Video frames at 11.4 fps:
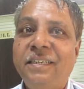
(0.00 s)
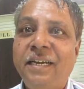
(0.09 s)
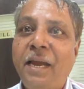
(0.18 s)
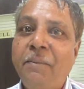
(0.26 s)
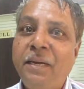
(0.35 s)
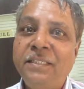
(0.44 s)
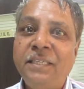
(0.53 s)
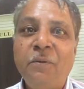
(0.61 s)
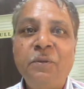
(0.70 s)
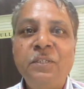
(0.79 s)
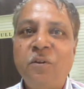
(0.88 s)
Diabetes
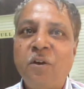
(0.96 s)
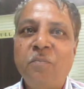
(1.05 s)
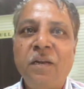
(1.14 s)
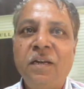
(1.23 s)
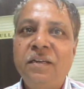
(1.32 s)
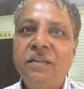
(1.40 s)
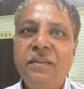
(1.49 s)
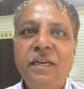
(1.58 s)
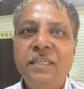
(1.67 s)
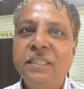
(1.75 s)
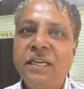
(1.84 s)
now it's normal.
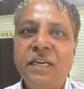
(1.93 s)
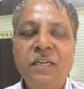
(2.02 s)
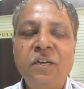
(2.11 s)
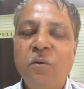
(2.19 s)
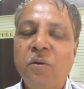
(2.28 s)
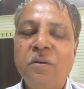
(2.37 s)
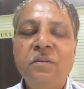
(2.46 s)
It is under control.